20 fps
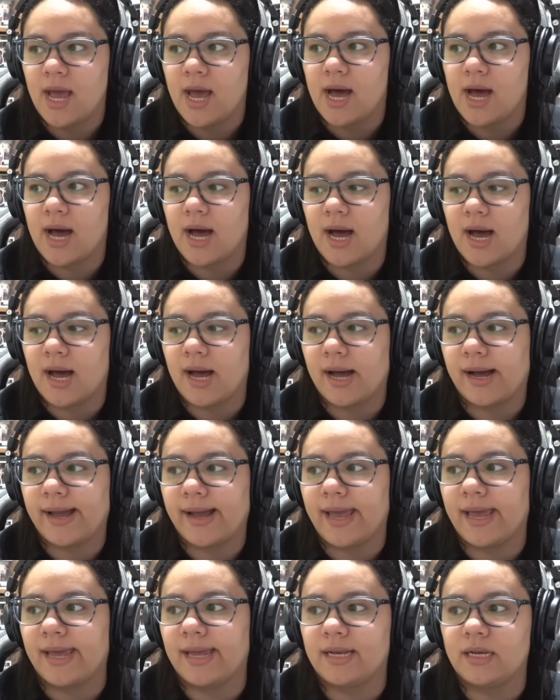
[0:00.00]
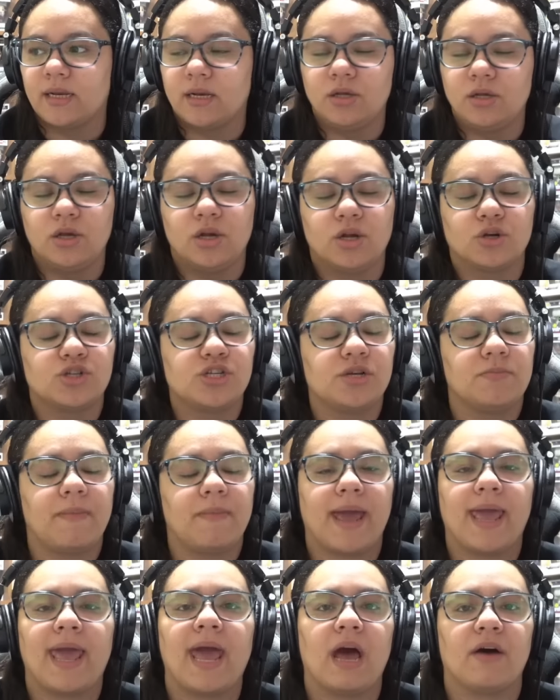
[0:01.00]
uh, and you know she
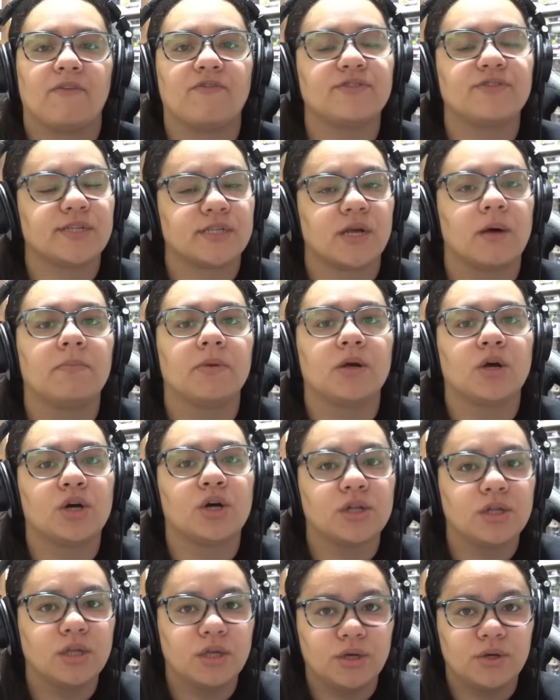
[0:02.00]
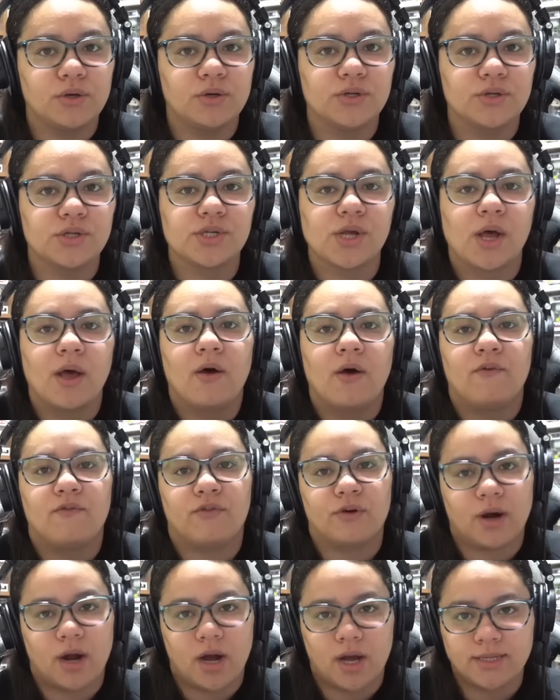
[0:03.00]
might have some clues
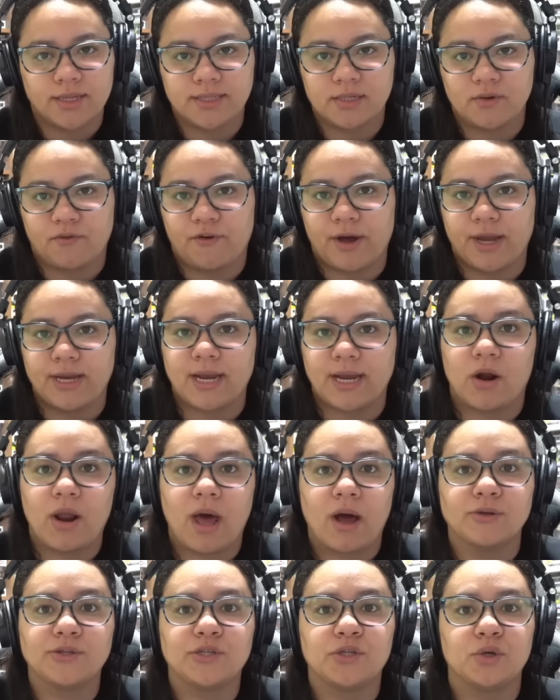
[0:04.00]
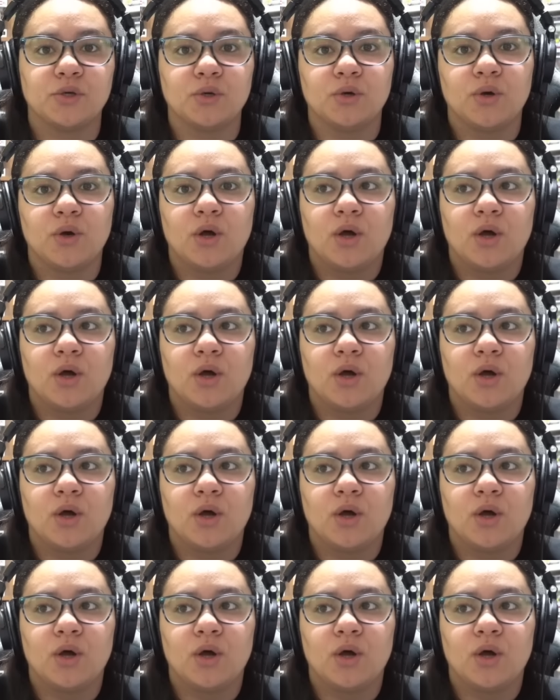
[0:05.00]
for us to find out how to